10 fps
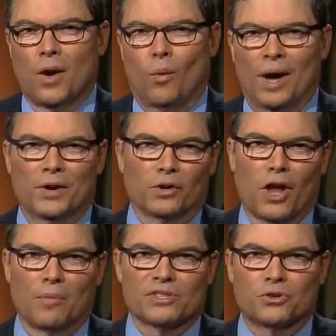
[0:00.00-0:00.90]
One
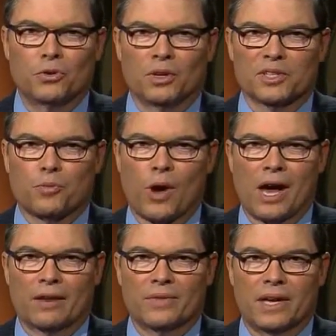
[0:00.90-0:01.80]
Oklahoma school is
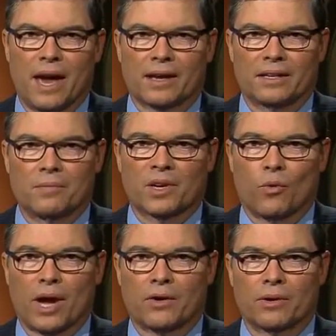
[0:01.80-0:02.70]
proud of the academic
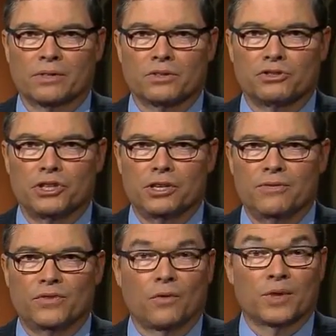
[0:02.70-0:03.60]
record it's
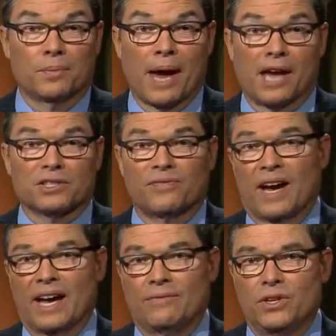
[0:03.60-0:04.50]
achieved over the past
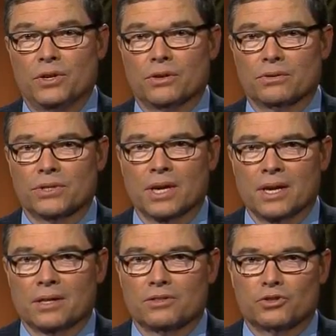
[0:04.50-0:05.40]
five years.
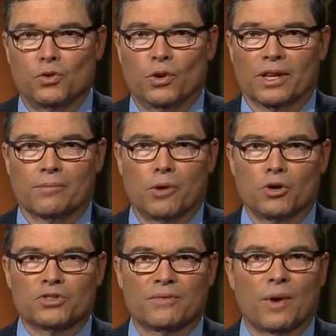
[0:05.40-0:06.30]
The school can
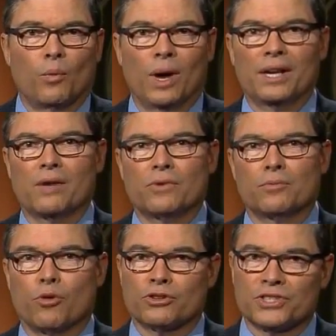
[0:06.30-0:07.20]
boast of a
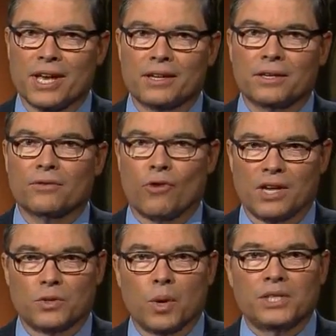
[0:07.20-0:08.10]
100%
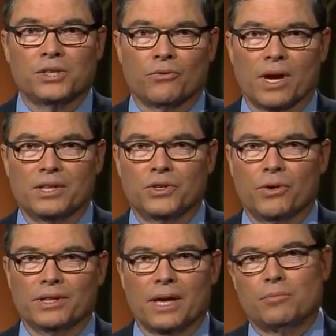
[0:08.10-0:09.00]
graduation rate
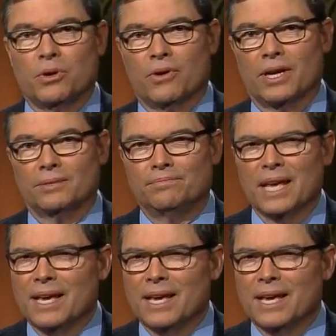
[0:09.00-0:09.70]
during that period.